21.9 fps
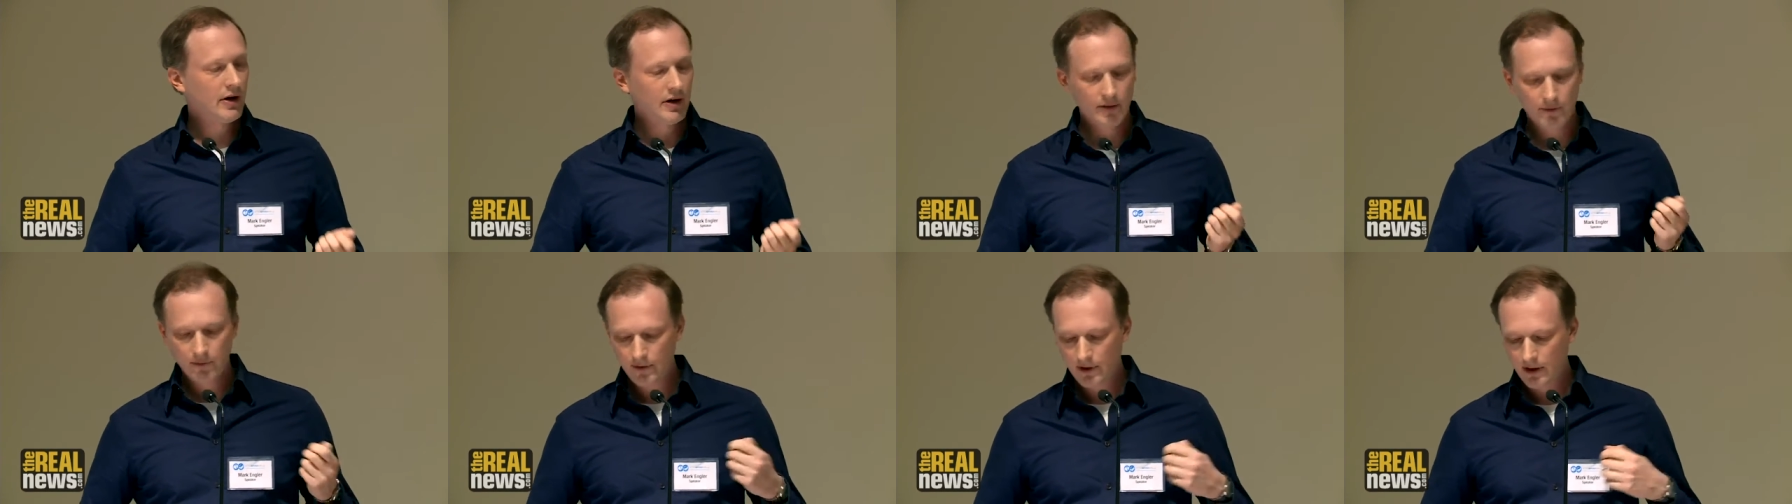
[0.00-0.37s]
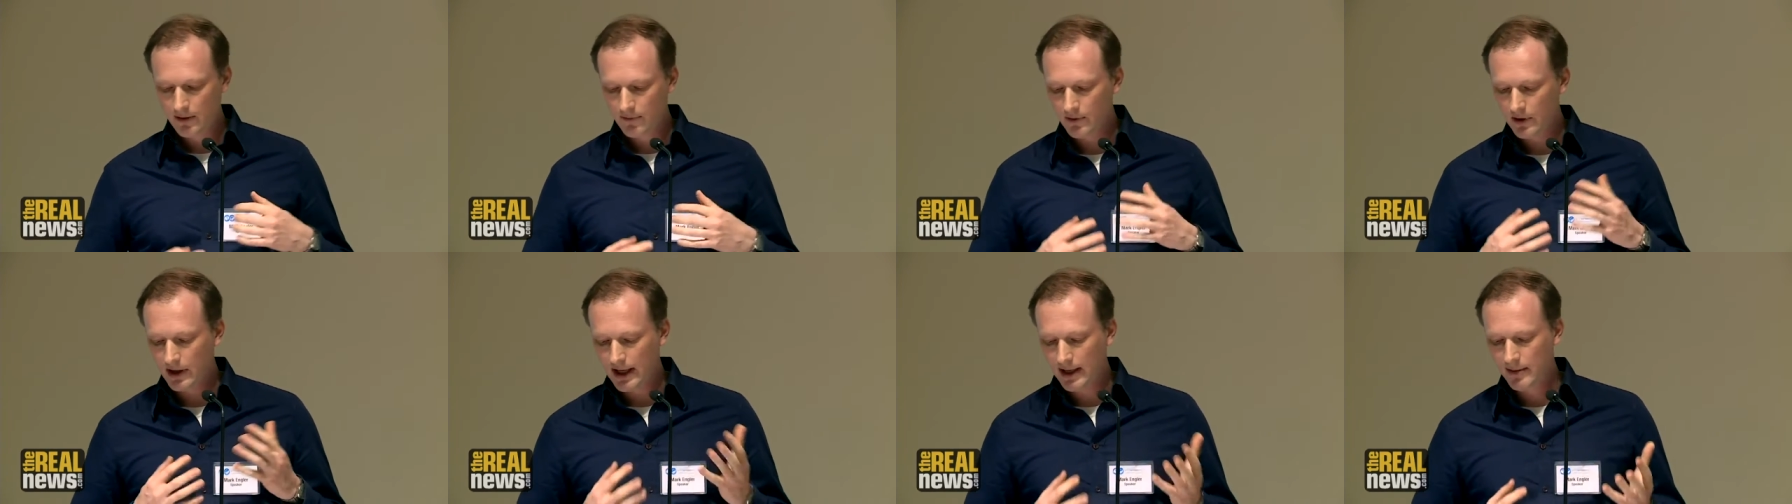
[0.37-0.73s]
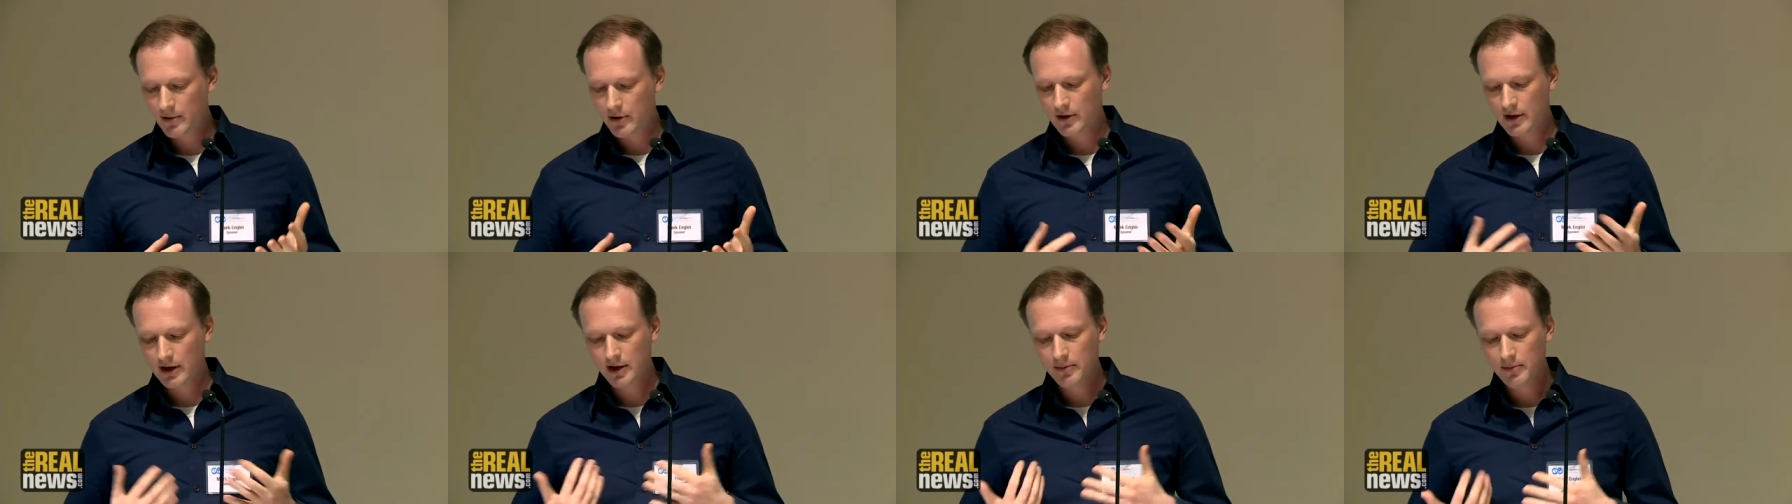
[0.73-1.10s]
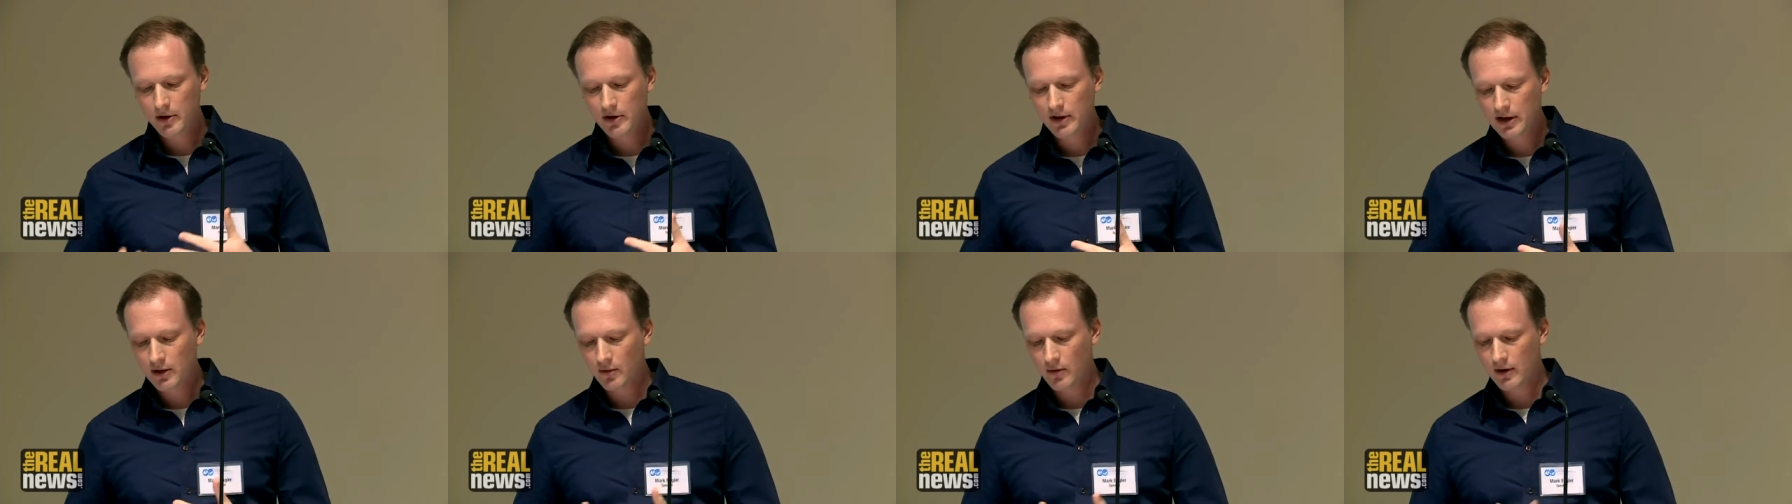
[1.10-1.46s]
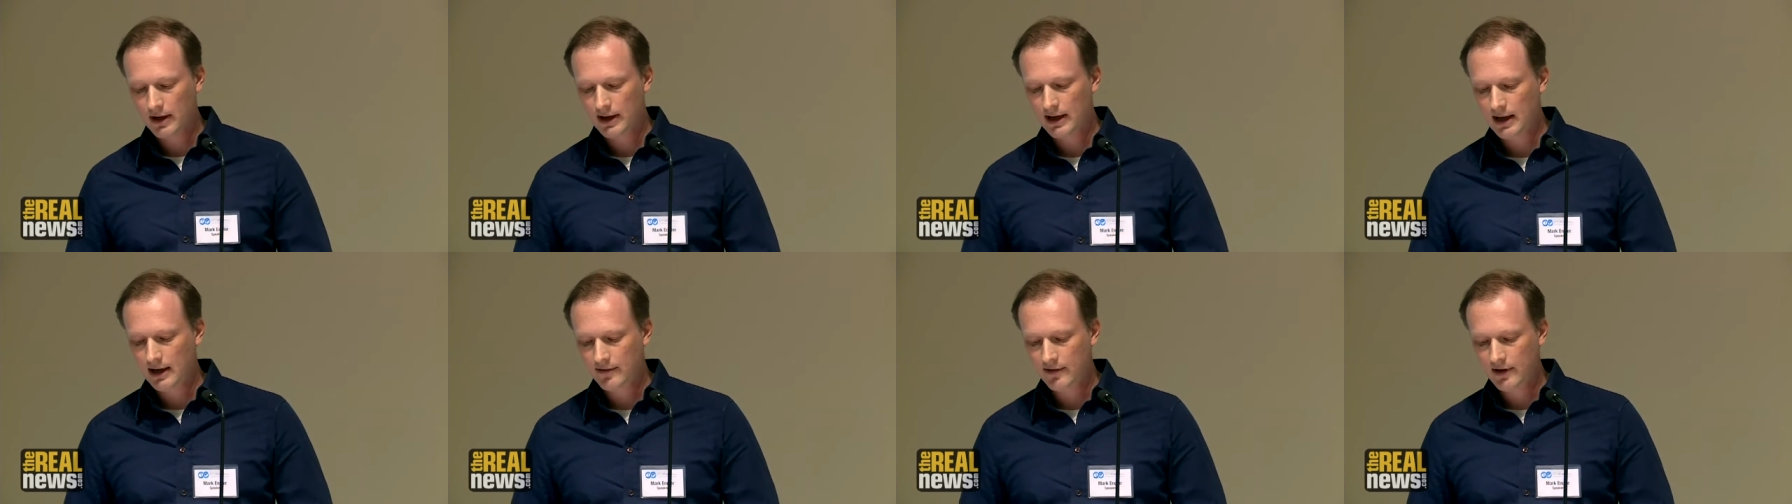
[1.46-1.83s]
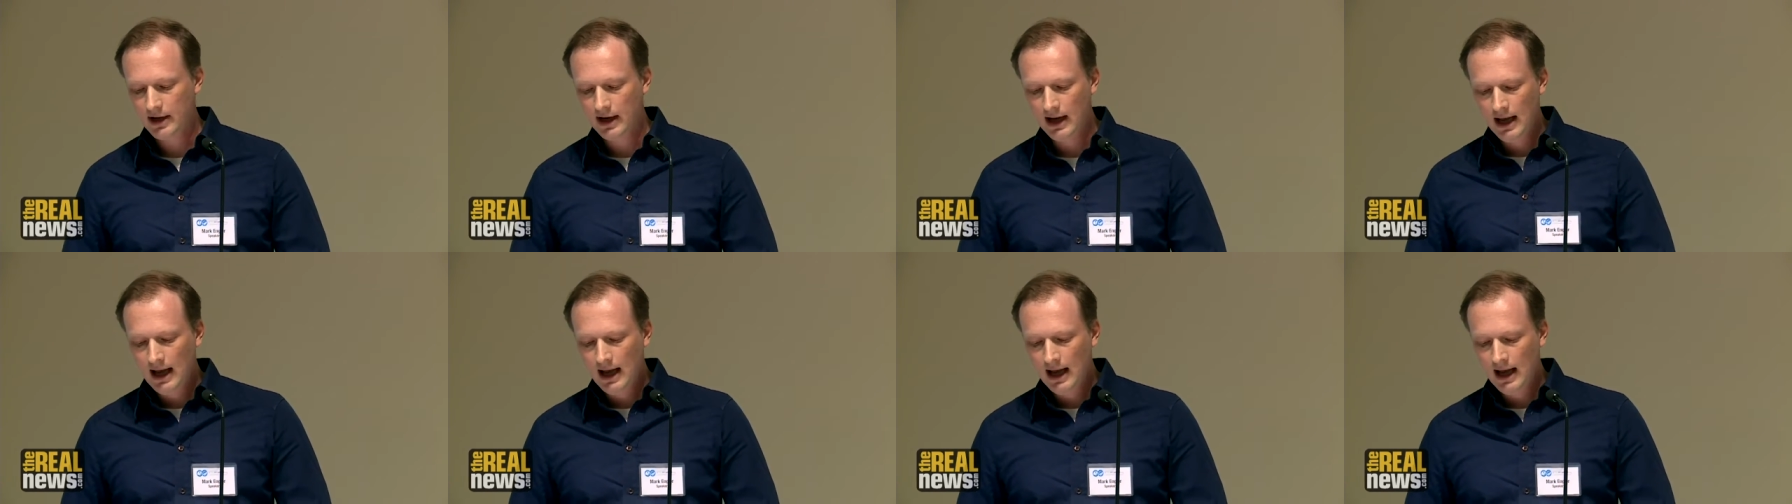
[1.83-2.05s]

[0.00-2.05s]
of labor and community organizing